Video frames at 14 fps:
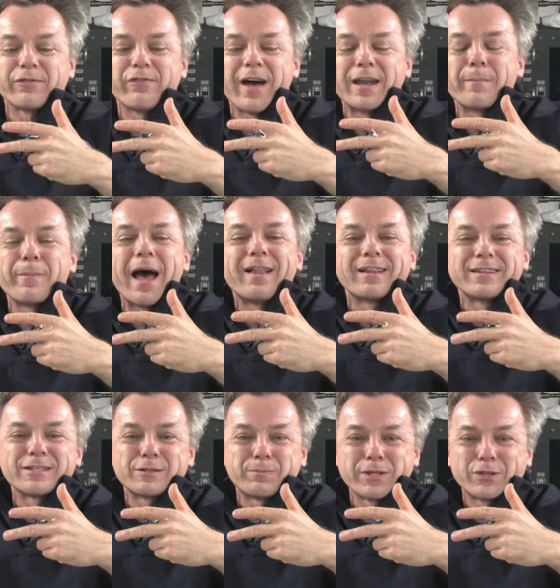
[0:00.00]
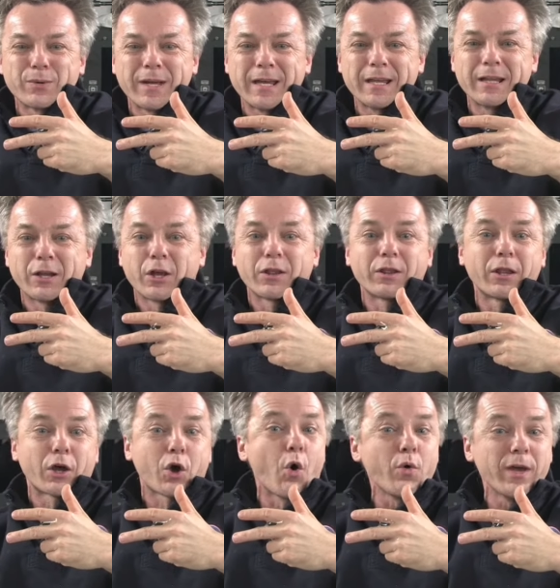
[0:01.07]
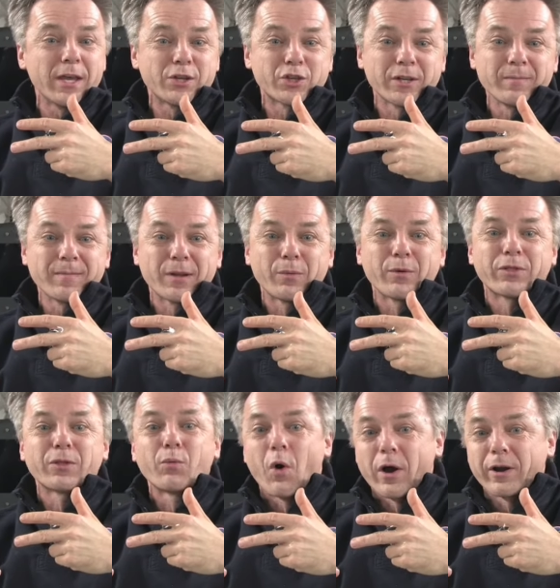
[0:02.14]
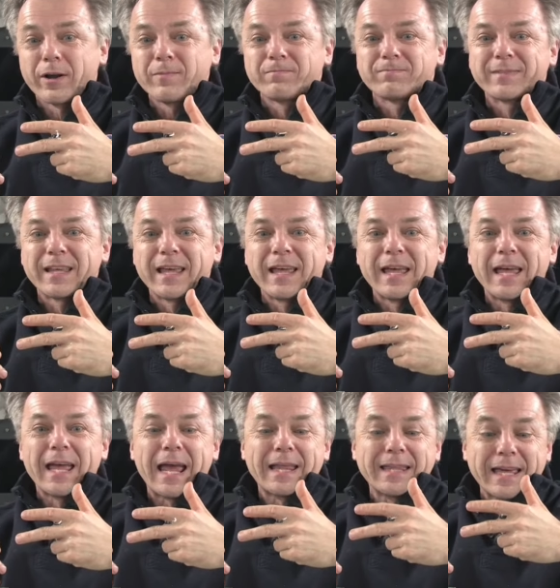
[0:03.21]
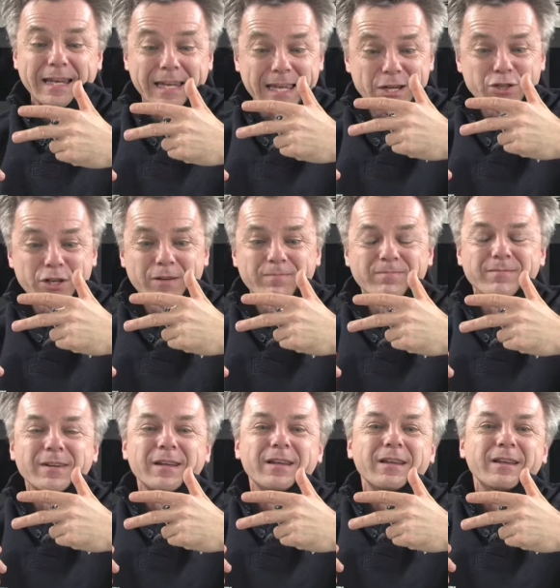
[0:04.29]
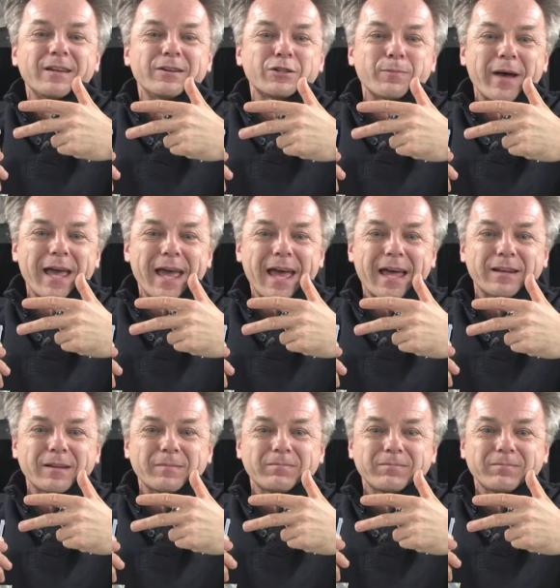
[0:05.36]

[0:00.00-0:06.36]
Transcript: to find a balance between the cohesion with the water and the adhesion to my hand.